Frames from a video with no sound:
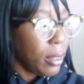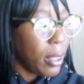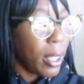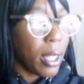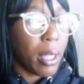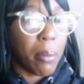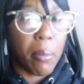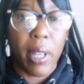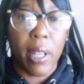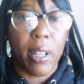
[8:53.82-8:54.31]

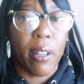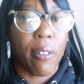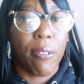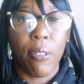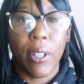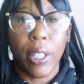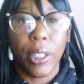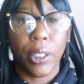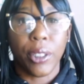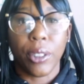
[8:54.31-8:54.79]
Damn, air
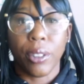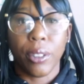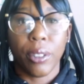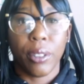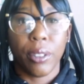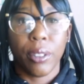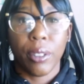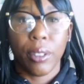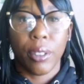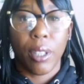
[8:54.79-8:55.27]
freshener.
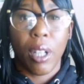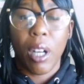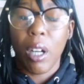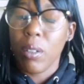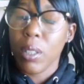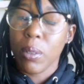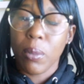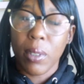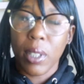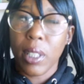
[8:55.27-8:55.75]
I
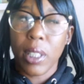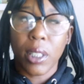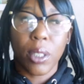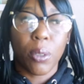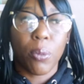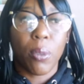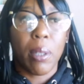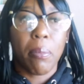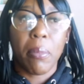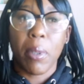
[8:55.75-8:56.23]
always want to
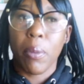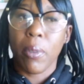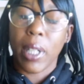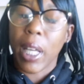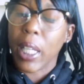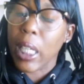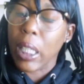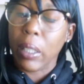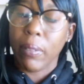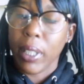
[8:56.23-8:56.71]
interrupt me
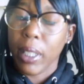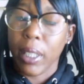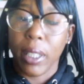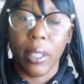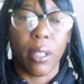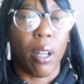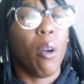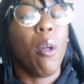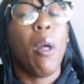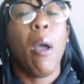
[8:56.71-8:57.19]
when I don't need
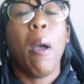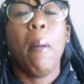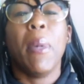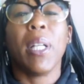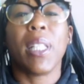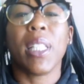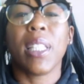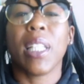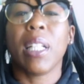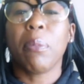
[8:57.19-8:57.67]
it. No.
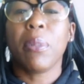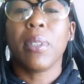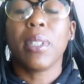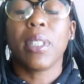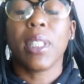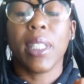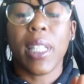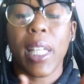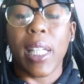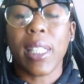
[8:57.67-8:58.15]
But
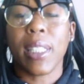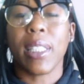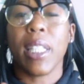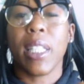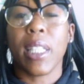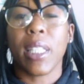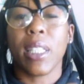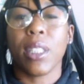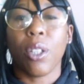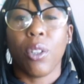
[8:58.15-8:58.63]
the next
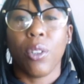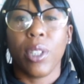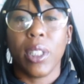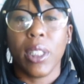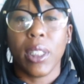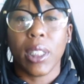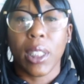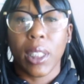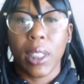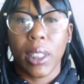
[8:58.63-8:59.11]
thing is on
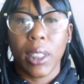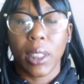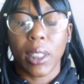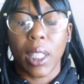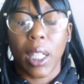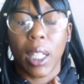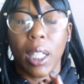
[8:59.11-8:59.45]
this list.